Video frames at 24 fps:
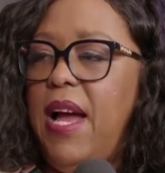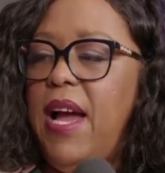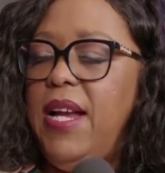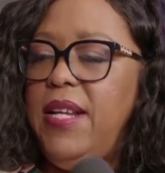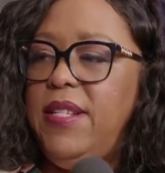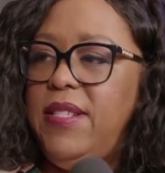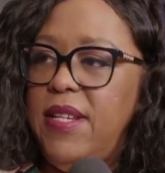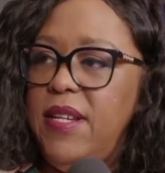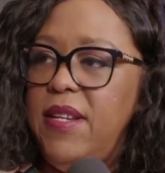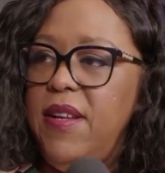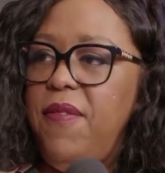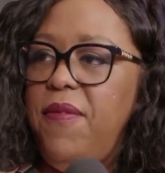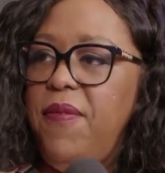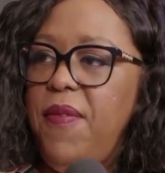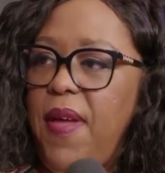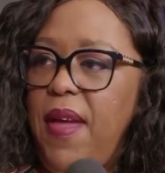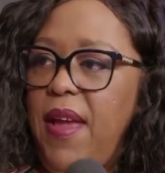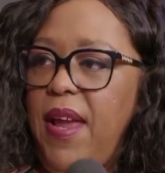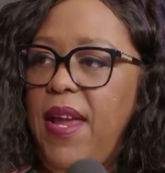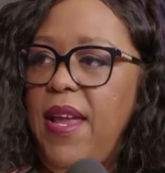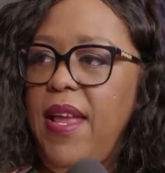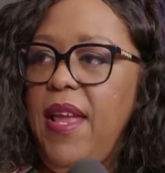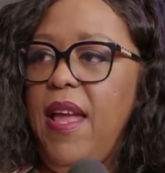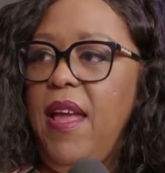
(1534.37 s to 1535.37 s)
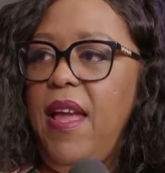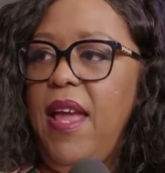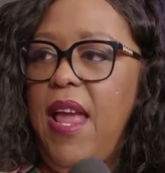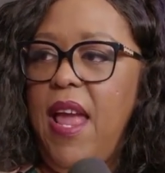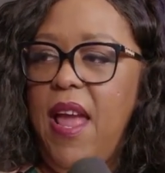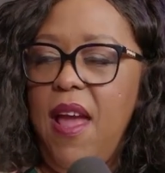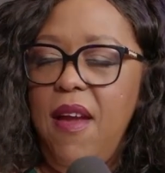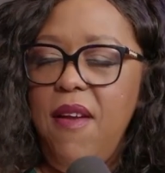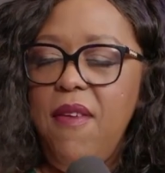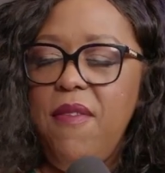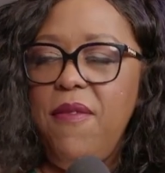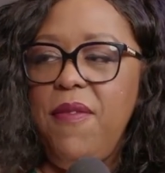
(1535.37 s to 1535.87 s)
identifying
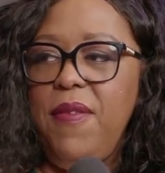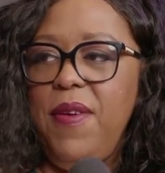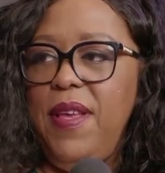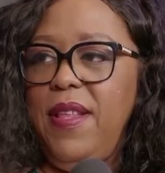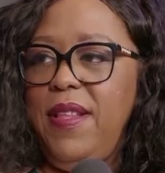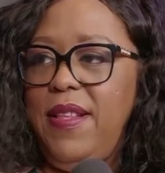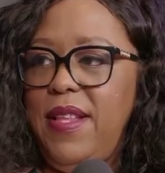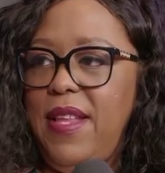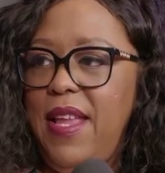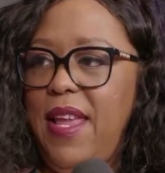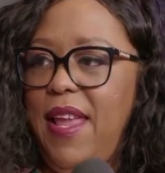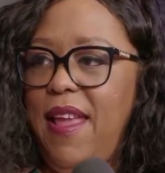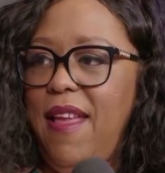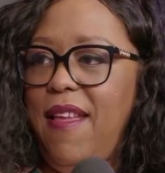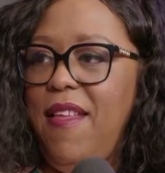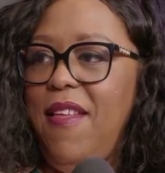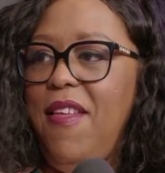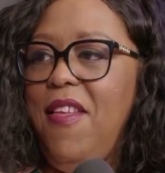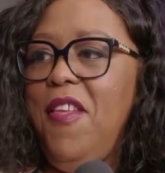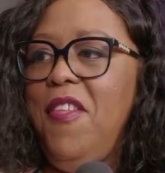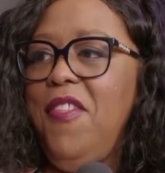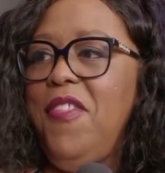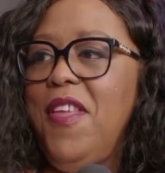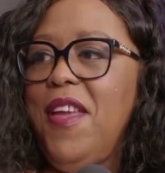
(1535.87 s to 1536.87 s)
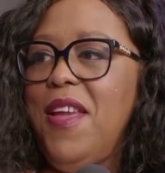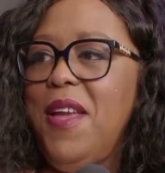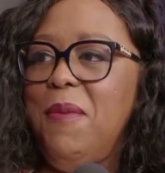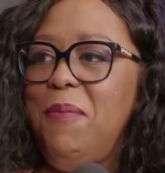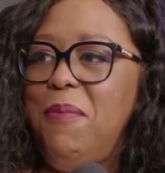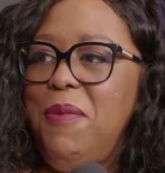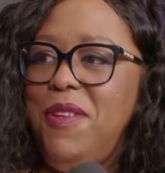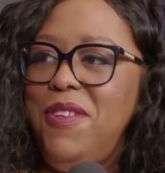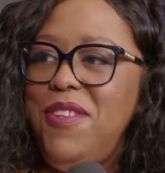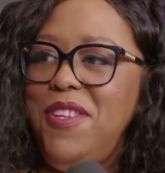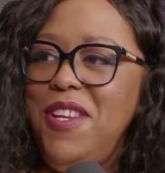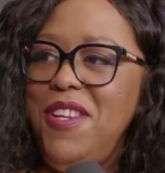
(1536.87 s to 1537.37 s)
everything that
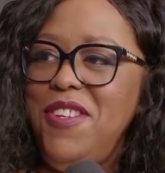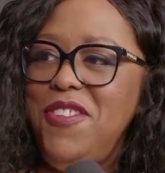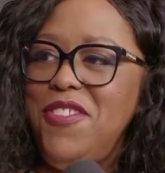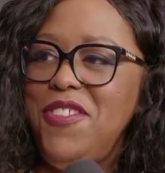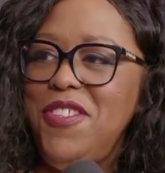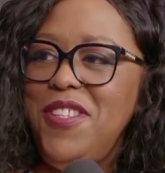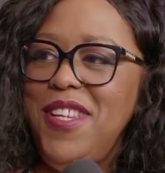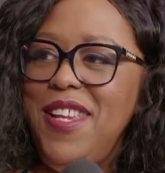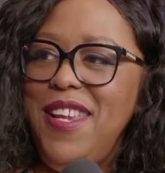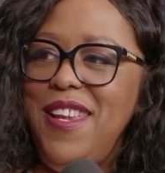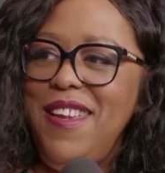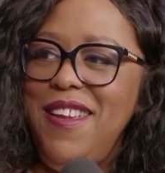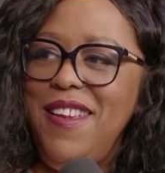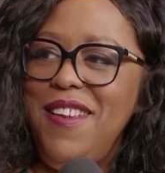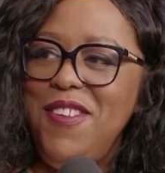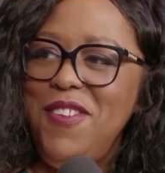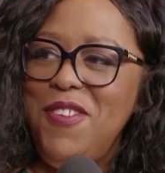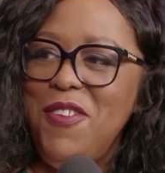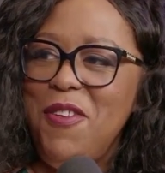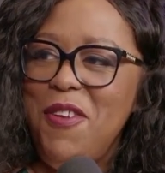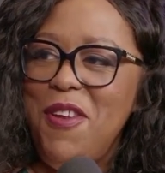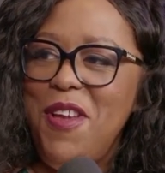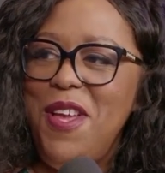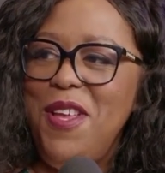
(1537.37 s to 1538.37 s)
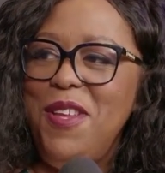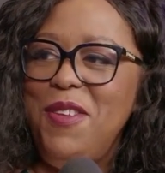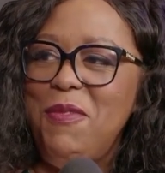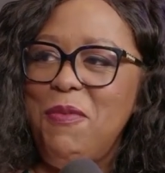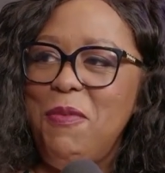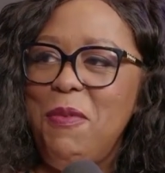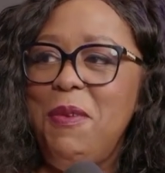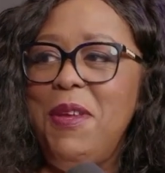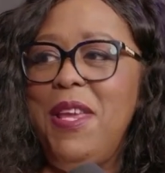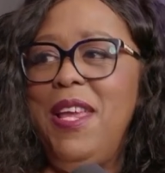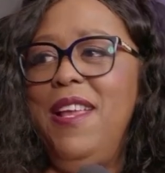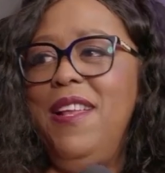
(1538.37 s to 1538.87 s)
could potentially hinder us
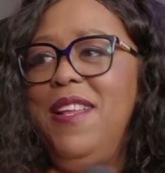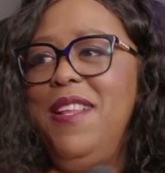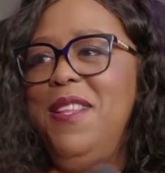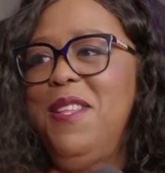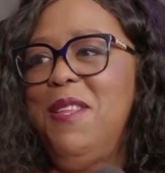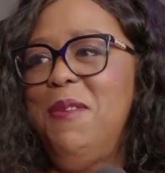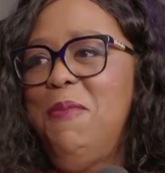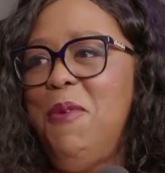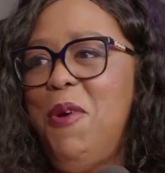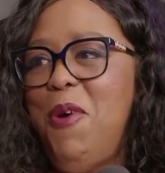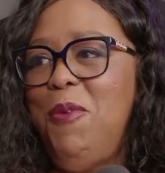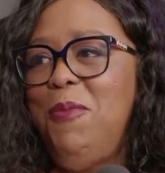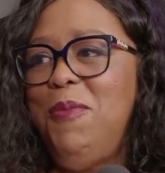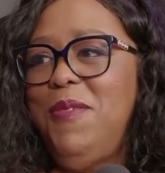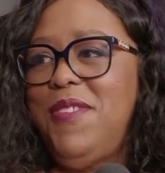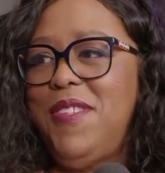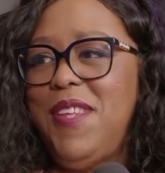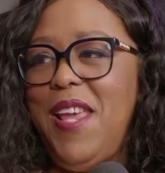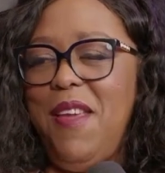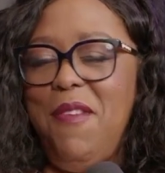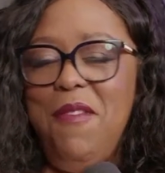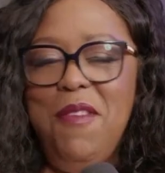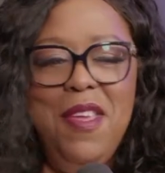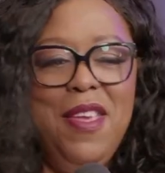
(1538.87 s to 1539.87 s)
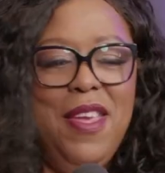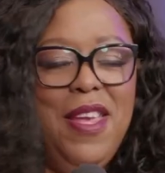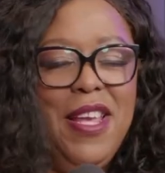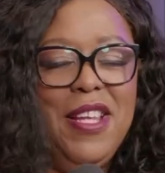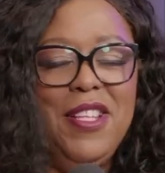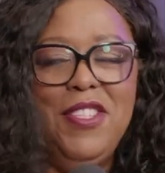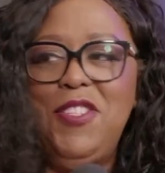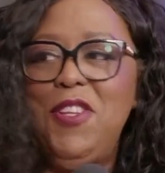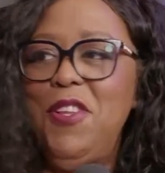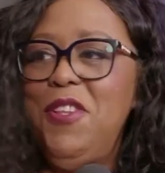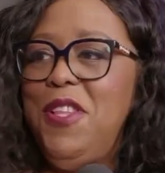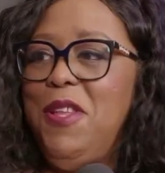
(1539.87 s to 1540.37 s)
from getting them home safe.
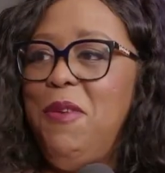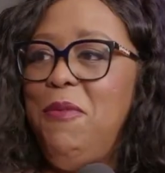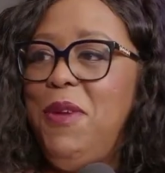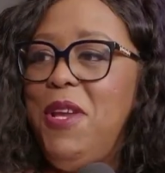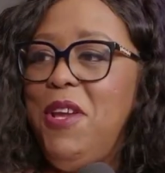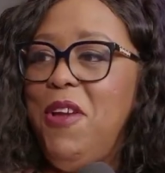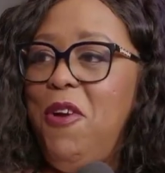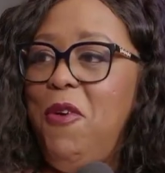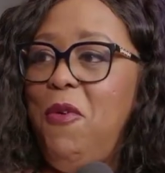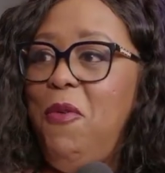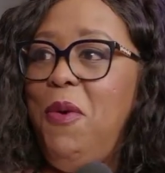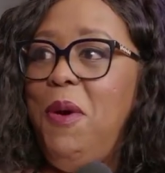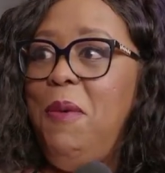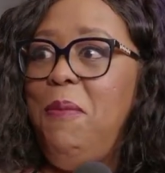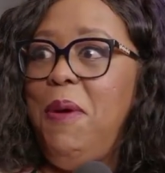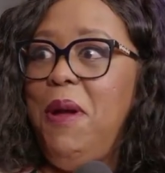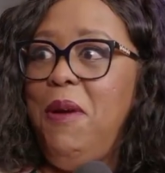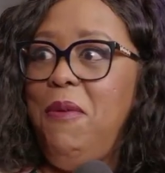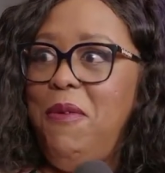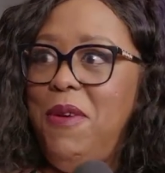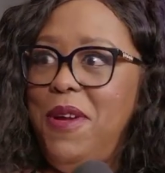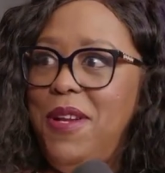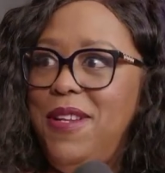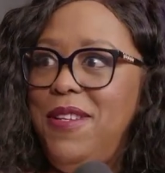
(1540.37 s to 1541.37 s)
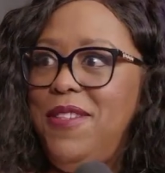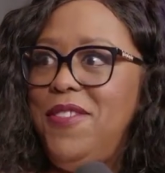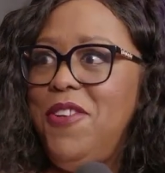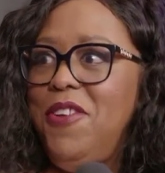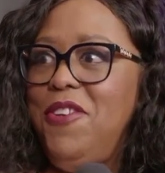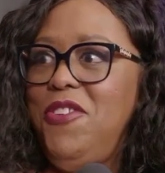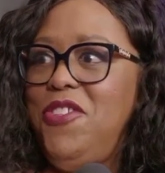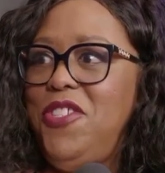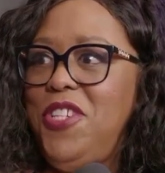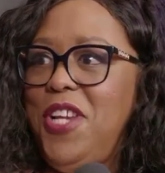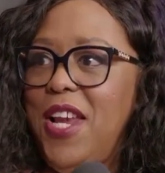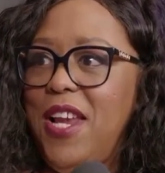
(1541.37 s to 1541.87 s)
And so then we go one by one and
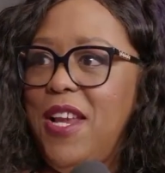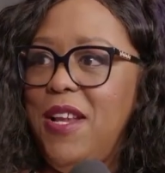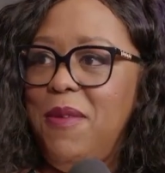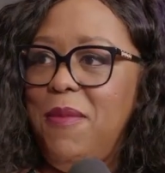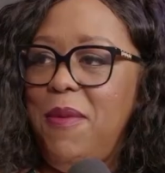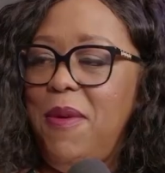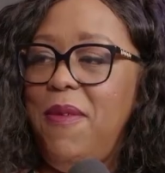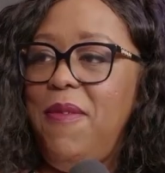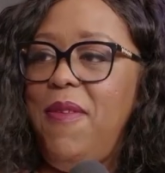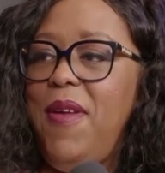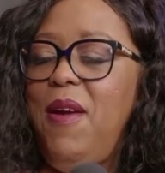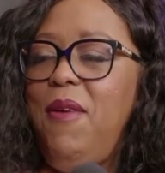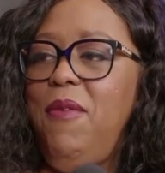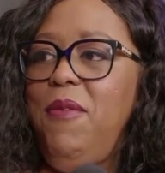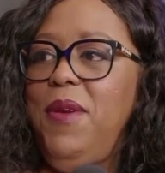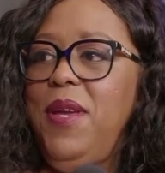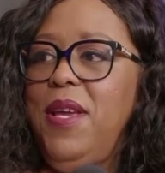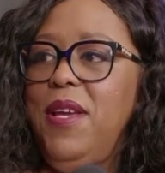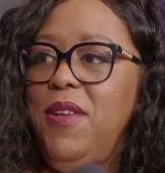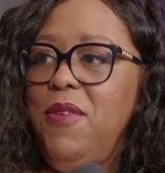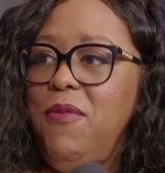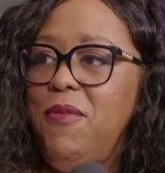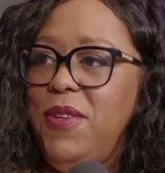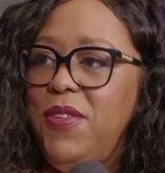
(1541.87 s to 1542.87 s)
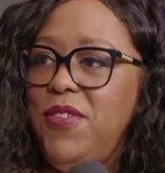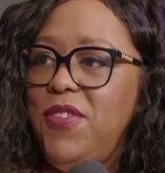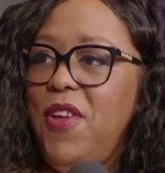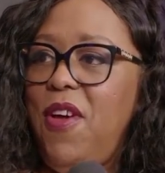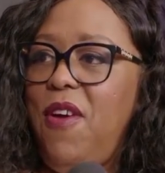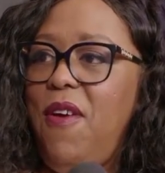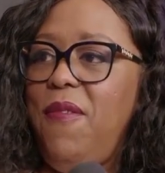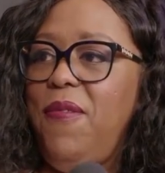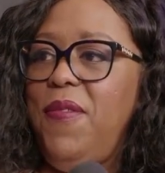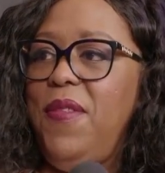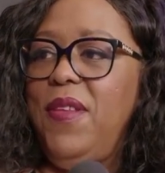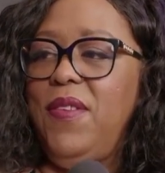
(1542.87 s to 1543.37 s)
start checking them off. How are we going to
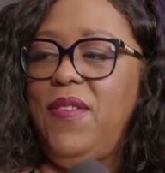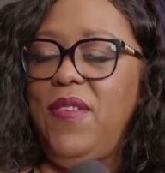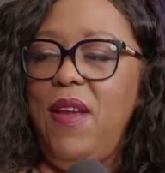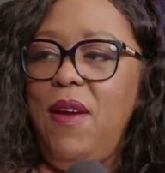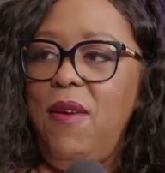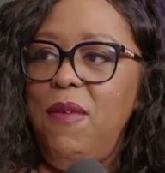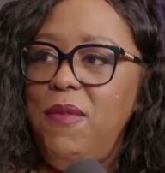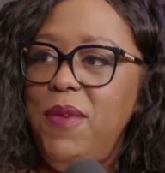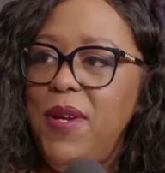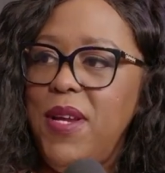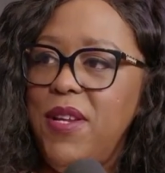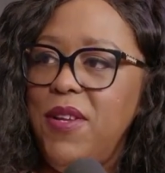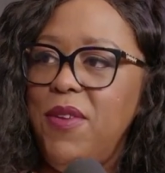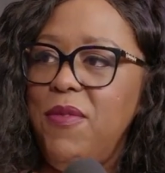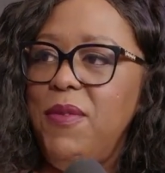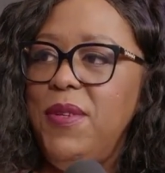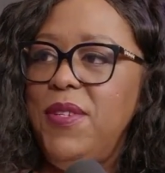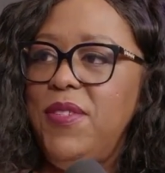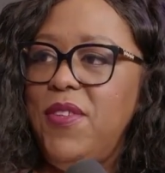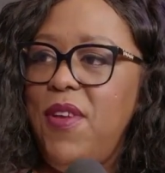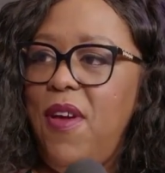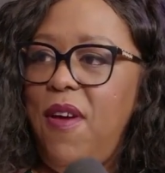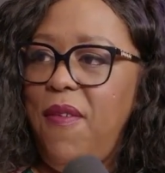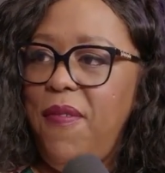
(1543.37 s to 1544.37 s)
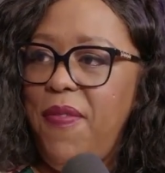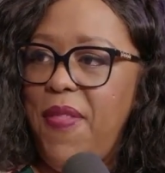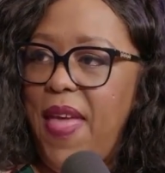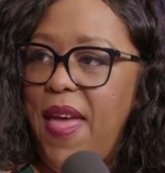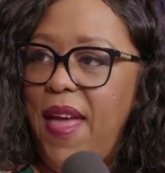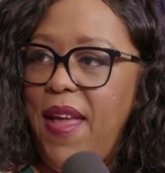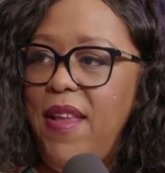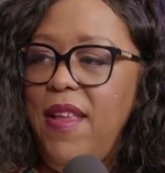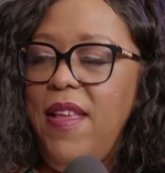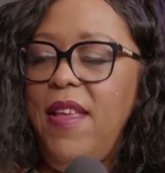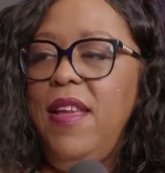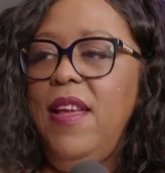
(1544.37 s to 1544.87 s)
resolve this? How are we going to resolve
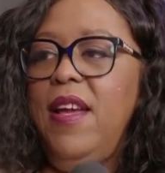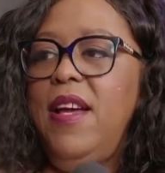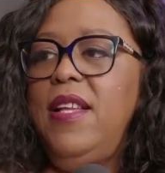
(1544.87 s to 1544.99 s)
that?